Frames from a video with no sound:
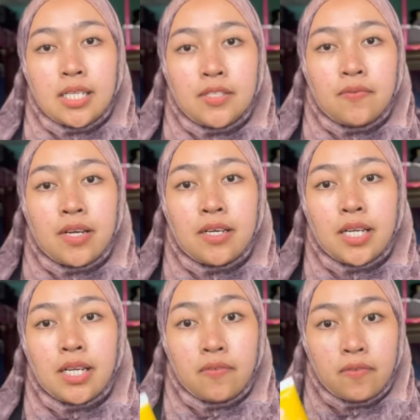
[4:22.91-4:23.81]
is
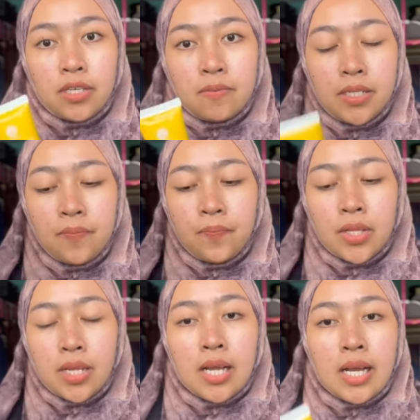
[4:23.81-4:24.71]
very affordable.
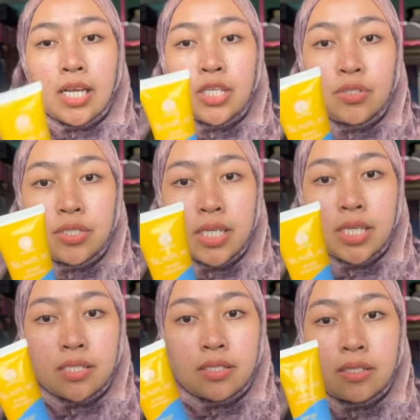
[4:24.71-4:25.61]
I use
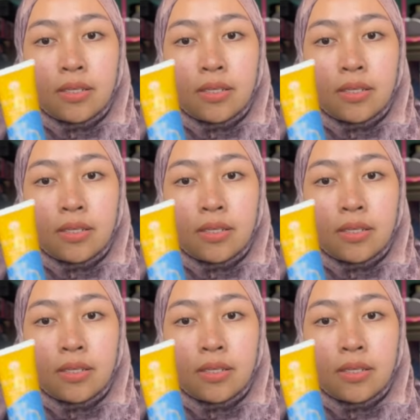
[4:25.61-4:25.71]
this